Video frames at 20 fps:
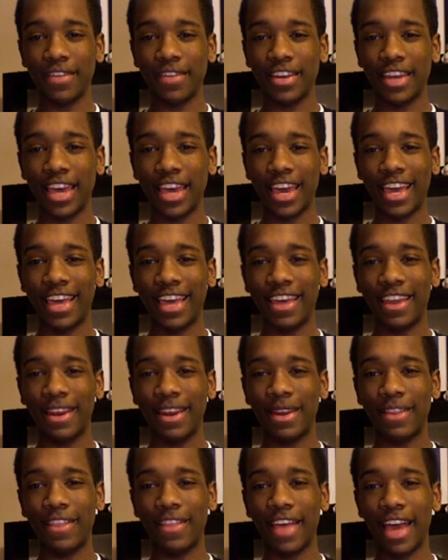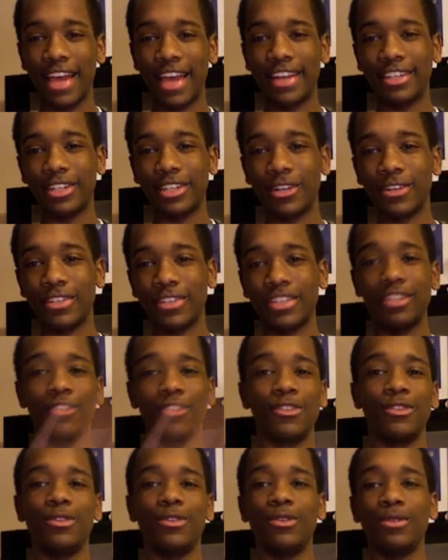it, and that turns
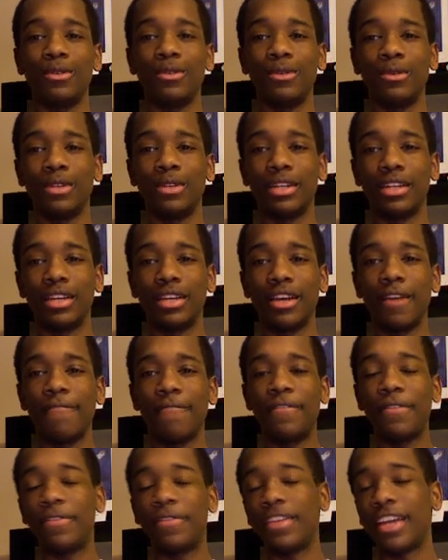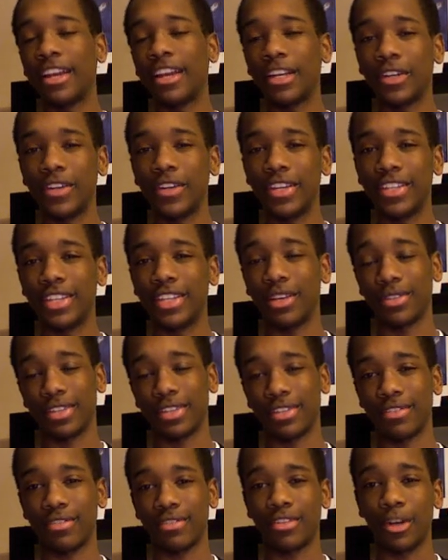into 59 degrees
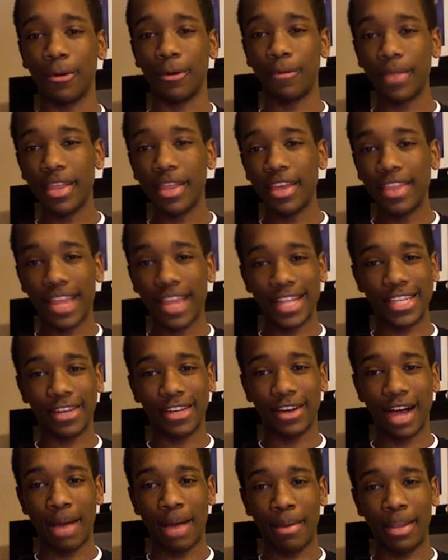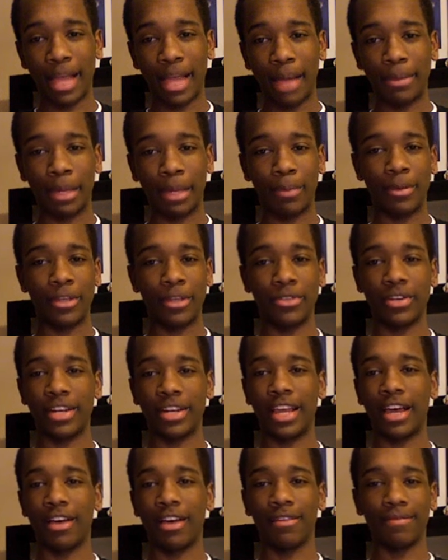Celsius. So that's how hot my laptop is right
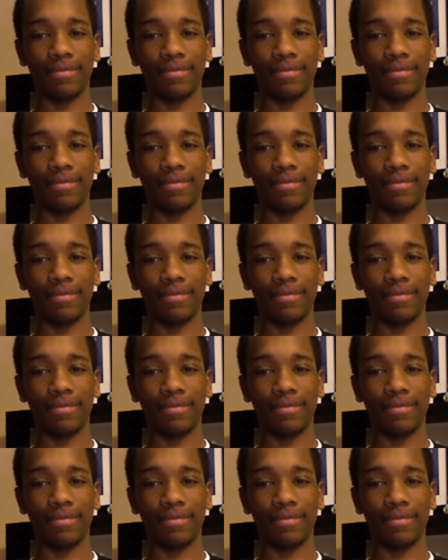now.